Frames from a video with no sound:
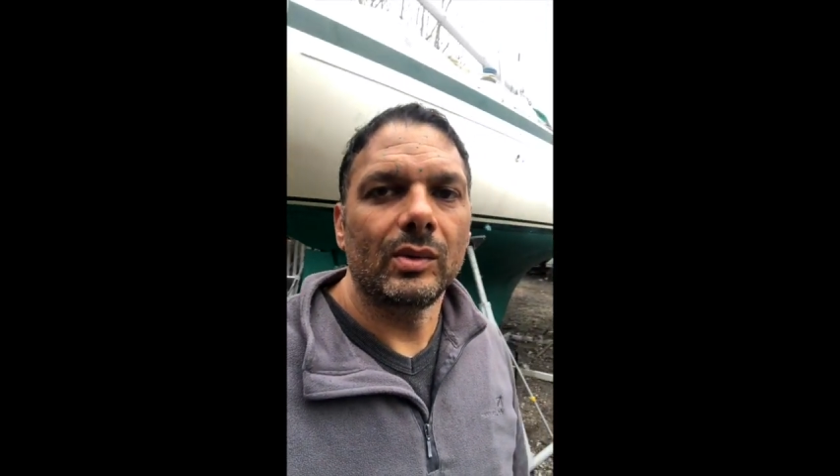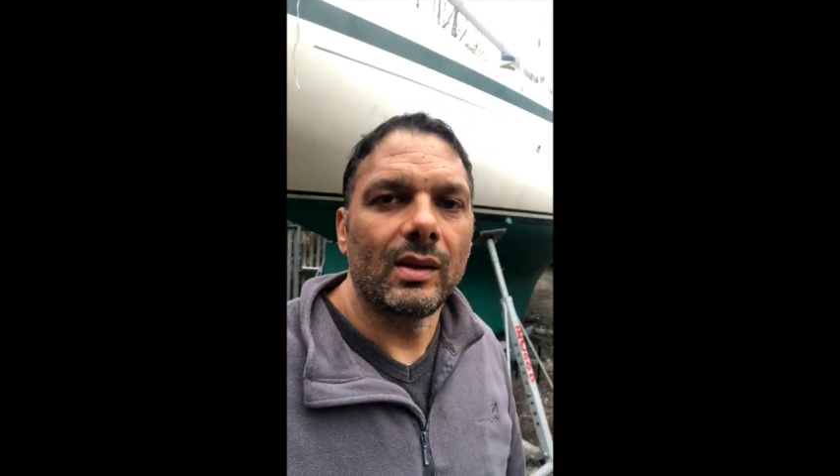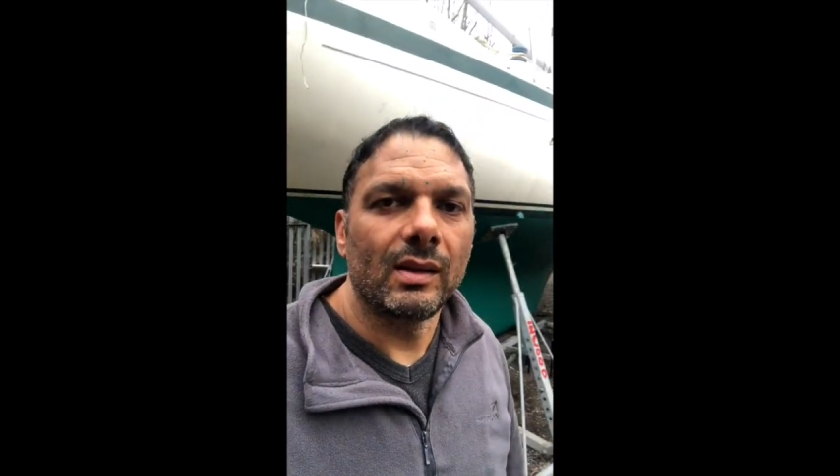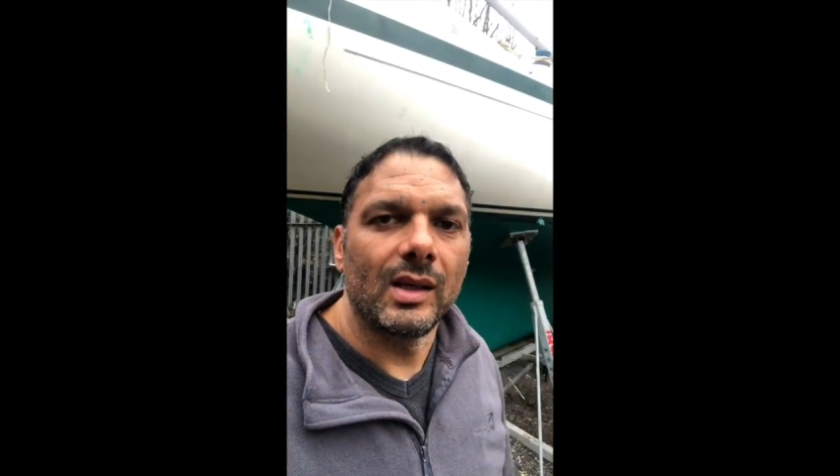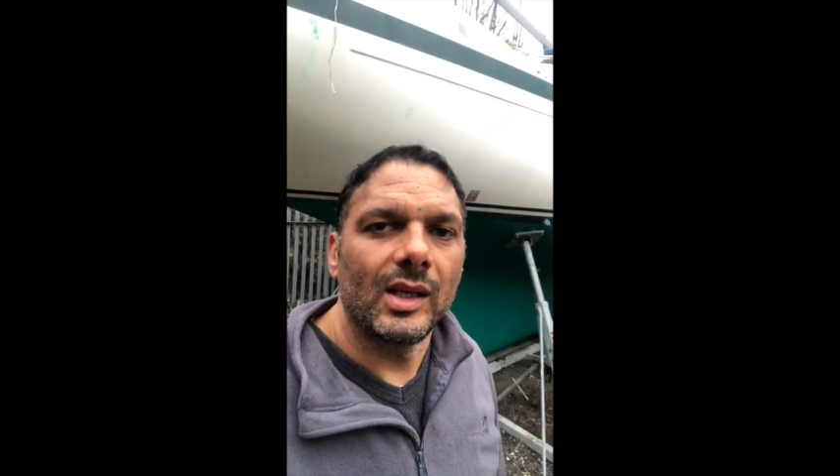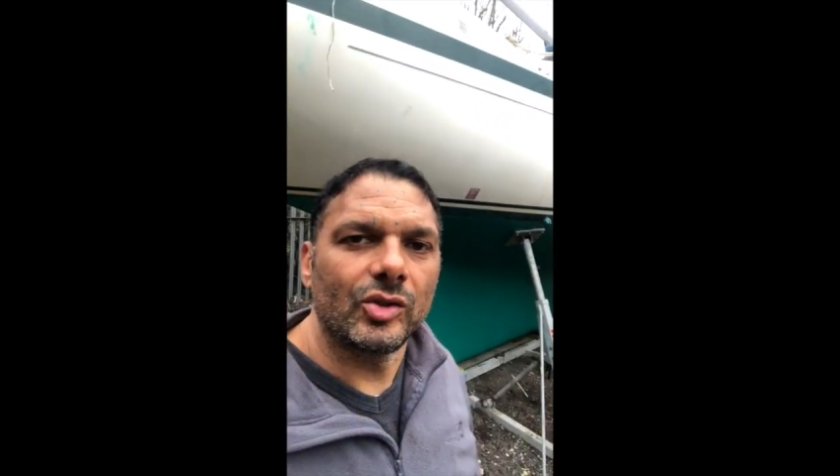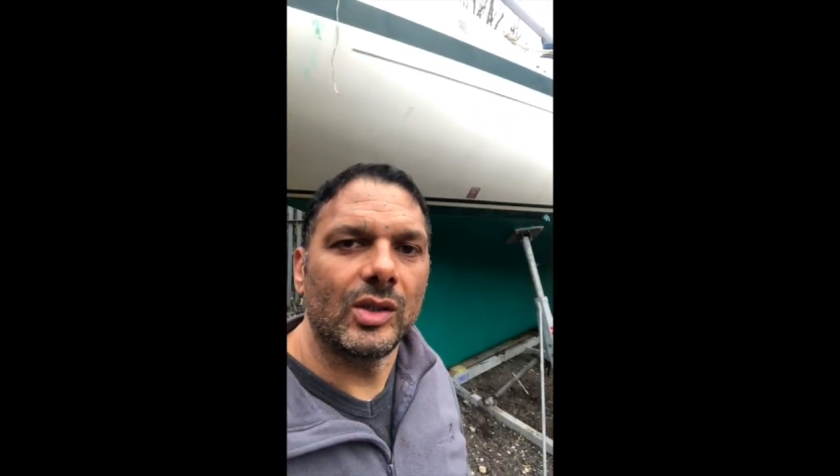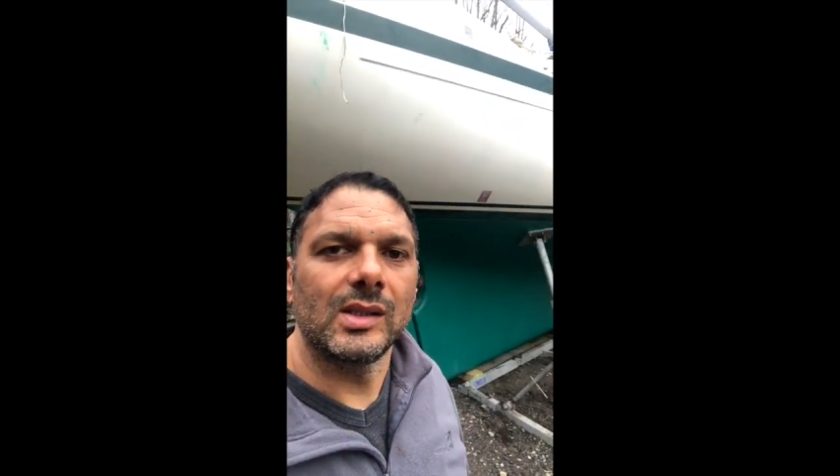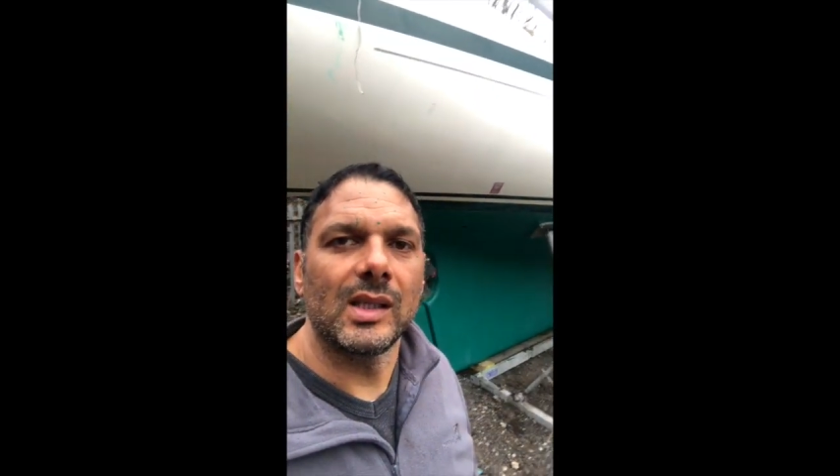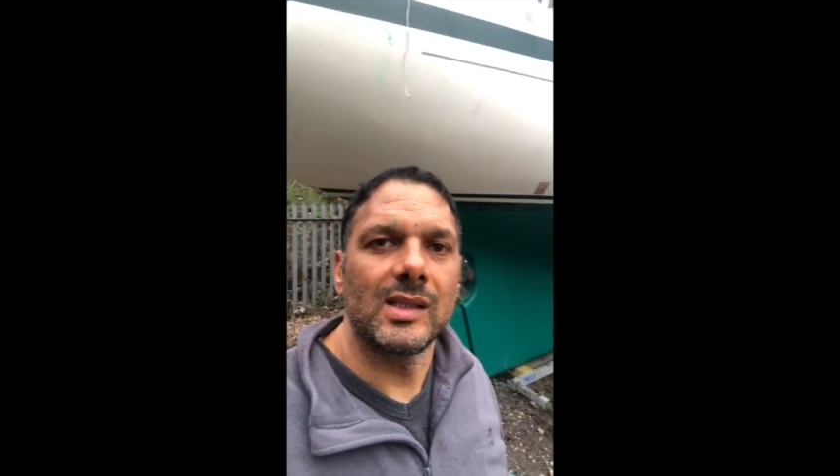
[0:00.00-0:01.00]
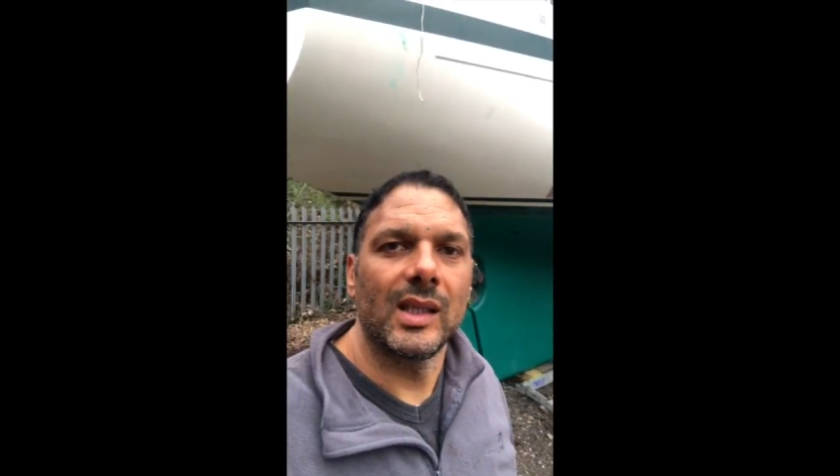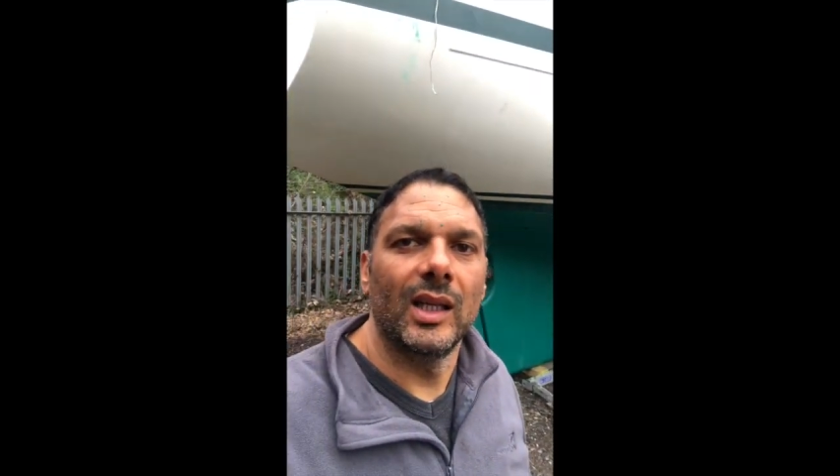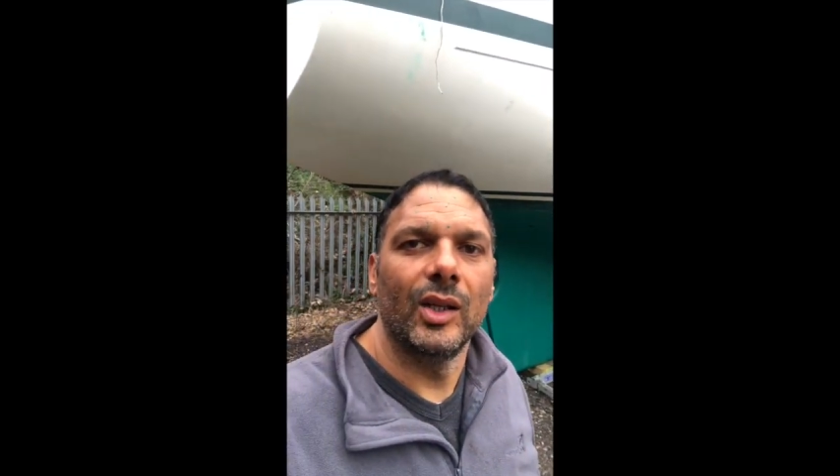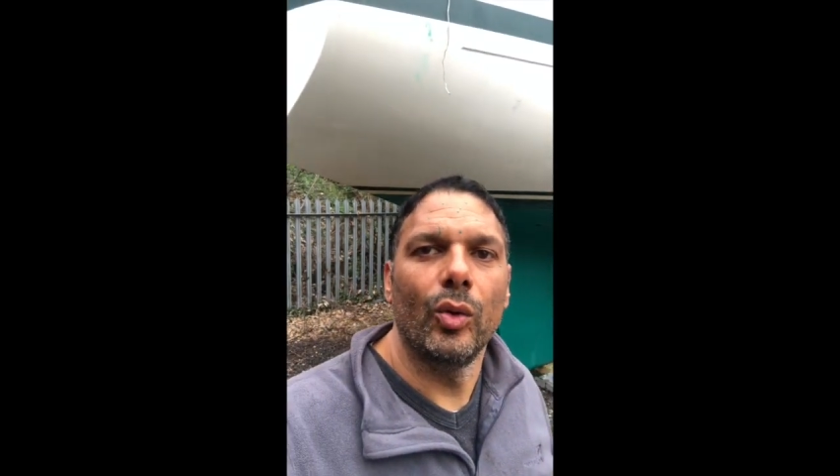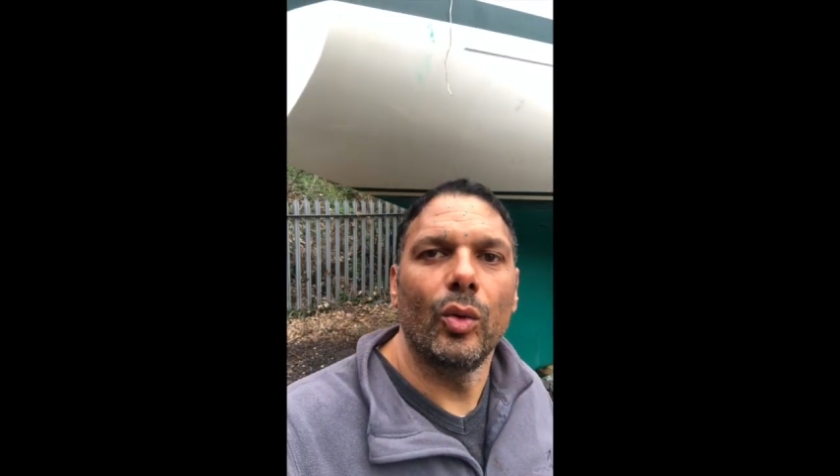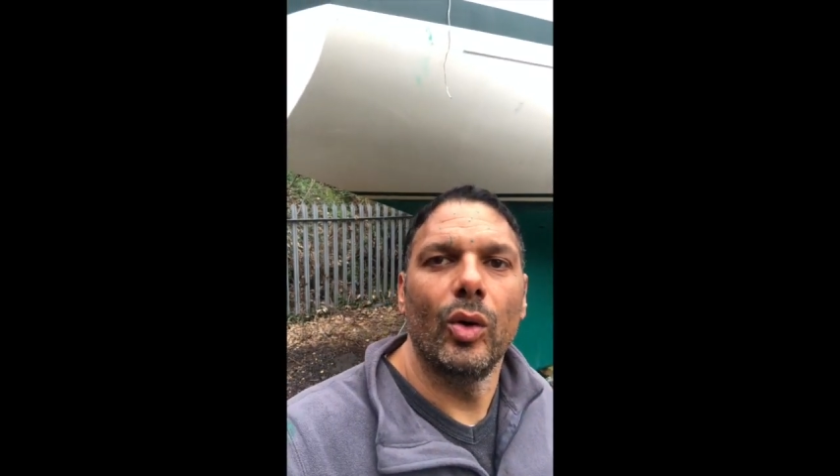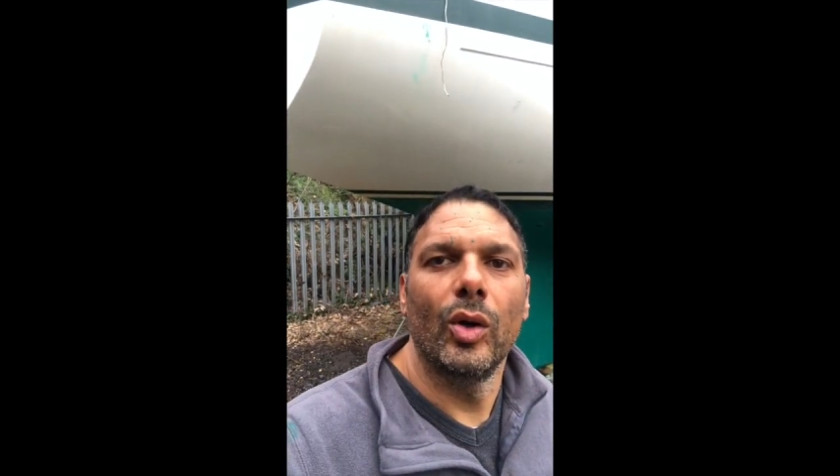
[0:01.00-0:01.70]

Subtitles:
And there she is, that's Eleanor,